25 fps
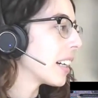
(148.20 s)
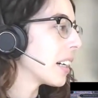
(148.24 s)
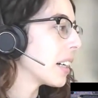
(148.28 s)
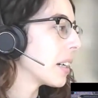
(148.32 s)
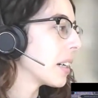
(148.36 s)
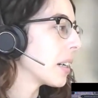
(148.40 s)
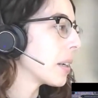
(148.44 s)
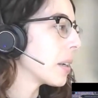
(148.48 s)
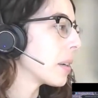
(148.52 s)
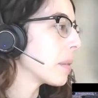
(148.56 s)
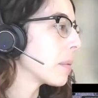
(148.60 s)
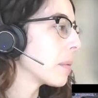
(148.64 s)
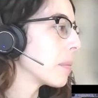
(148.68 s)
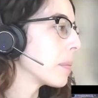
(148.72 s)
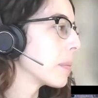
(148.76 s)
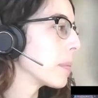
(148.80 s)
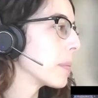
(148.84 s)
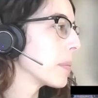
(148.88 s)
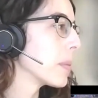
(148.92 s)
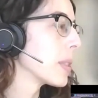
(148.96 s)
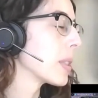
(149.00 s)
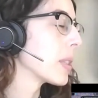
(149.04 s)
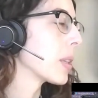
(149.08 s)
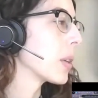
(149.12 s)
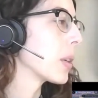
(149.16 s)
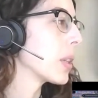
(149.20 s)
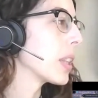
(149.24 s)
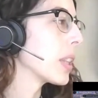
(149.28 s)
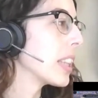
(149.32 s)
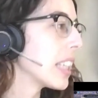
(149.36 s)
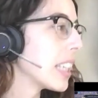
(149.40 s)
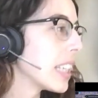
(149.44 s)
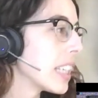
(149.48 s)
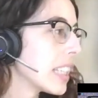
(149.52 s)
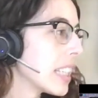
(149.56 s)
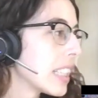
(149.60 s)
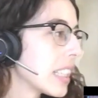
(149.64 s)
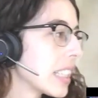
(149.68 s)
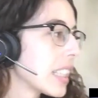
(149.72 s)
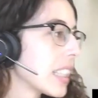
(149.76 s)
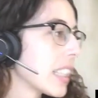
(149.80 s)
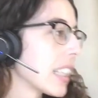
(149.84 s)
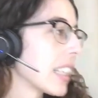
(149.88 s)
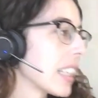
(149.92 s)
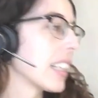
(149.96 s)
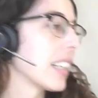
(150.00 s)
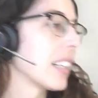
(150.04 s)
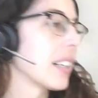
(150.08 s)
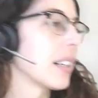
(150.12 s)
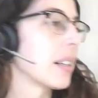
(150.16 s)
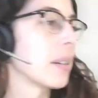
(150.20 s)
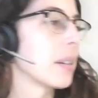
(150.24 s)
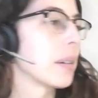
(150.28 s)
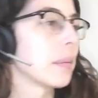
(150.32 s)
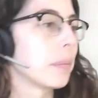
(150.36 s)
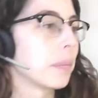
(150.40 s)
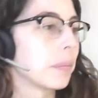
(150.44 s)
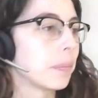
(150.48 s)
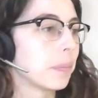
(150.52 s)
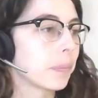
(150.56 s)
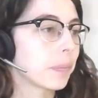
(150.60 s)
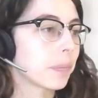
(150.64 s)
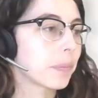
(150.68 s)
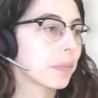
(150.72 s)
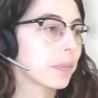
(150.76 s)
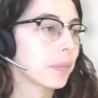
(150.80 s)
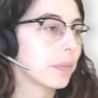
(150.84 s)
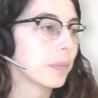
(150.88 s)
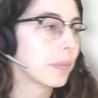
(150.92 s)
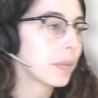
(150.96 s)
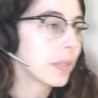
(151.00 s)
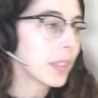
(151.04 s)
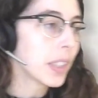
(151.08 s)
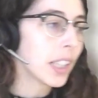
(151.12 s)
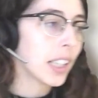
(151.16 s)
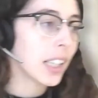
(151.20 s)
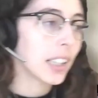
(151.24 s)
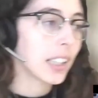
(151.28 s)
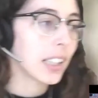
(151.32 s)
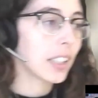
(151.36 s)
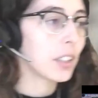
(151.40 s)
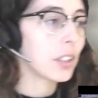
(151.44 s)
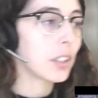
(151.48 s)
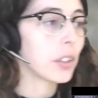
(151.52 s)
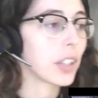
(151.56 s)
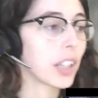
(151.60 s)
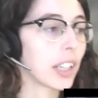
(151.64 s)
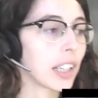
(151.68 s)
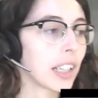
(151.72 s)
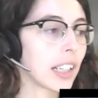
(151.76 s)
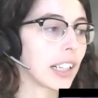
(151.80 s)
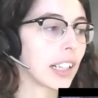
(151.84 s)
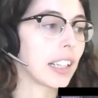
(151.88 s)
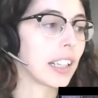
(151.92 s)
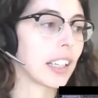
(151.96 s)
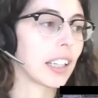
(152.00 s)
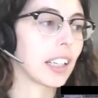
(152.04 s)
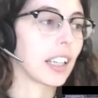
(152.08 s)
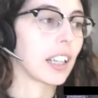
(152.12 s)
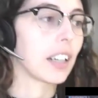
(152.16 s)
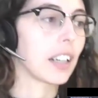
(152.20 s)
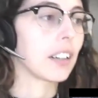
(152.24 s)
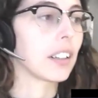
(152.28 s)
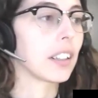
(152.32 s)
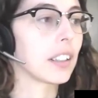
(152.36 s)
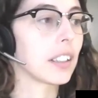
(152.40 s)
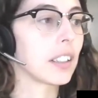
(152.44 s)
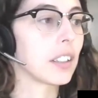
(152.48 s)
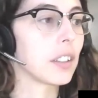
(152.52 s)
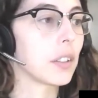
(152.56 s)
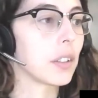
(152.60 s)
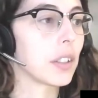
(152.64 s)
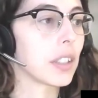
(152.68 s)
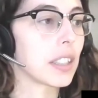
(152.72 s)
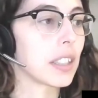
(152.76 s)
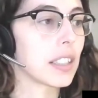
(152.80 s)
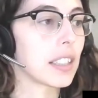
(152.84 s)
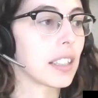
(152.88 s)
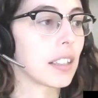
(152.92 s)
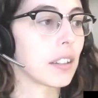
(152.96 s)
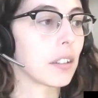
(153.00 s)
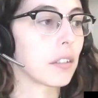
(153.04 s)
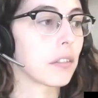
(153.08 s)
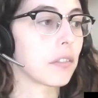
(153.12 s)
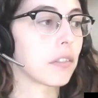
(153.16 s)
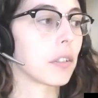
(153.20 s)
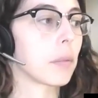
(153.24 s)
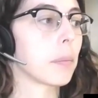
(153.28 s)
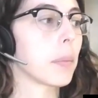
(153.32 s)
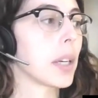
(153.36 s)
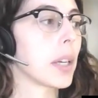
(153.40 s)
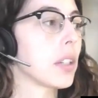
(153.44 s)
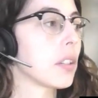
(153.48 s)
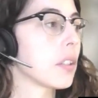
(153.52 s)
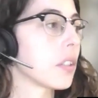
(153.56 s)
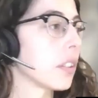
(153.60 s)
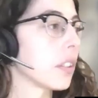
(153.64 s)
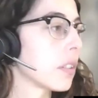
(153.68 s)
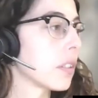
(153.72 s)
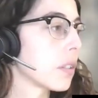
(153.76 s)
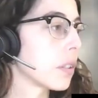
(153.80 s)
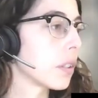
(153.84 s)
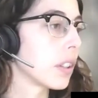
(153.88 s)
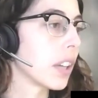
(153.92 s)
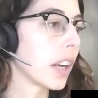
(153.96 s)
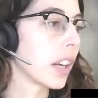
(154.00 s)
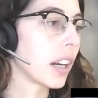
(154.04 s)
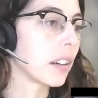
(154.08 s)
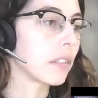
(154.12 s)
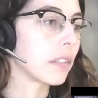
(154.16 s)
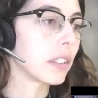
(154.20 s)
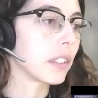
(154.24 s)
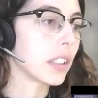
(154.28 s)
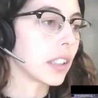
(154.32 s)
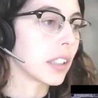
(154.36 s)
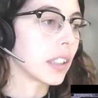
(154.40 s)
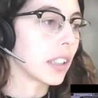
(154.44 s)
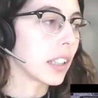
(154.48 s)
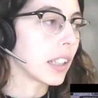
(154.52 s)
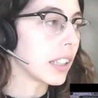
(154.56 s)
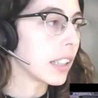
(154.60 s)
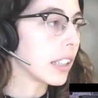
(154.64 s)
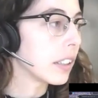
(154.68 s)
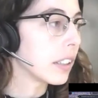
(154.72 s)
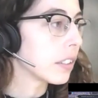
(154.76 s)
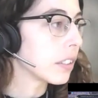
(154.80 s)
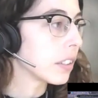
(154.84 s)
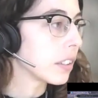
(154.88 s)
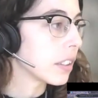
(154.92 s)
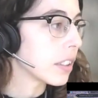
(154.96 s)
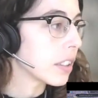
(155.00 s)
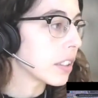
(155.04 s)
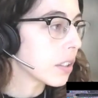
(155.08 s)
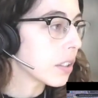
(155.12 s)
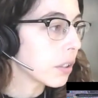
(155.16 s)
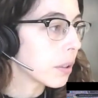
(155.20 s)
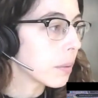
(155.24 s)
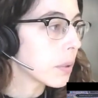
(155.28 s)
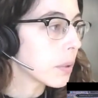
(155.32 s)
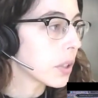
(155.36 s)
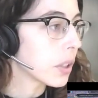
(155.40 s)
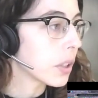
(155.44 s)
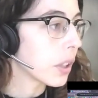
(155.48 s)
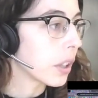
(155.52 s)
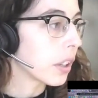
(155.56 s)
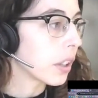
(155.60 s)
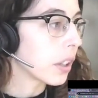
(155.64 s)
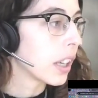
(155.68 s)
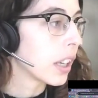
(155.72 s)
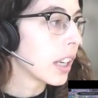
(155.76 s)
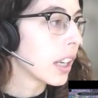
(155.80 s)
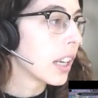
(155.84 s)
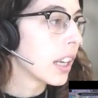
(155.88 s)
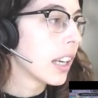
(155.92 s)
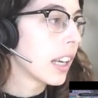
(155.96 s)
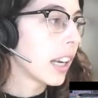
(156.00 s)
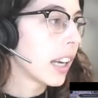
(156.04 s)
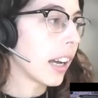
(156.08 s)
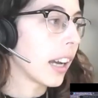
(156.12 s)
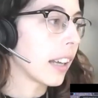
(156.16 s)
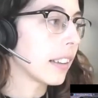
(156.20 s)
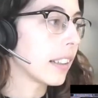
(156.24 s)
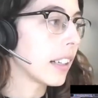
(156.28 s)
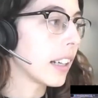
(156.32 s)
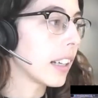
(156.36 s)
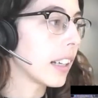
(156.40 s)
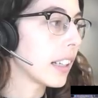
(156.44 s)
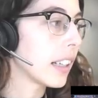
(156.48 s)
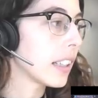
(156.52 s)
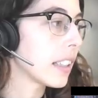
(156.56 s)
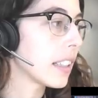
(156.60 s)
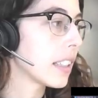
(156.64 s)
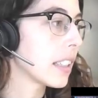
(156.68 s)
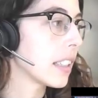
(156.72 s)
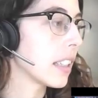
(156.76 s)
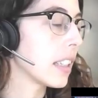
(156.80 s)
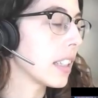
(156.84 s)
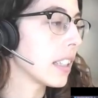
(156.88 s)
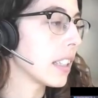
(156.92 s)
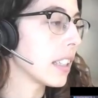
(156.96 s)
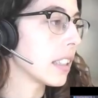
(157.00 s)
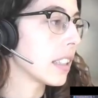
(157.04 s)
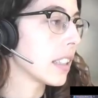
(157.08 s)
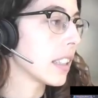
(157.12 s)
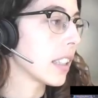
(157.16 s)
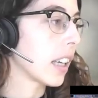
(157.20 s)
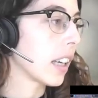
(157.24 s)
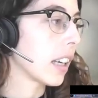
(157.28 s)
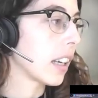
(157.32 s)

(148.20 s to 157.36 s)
So these, and then you can click here and then you can see the information. So you have a literal description and the legacies.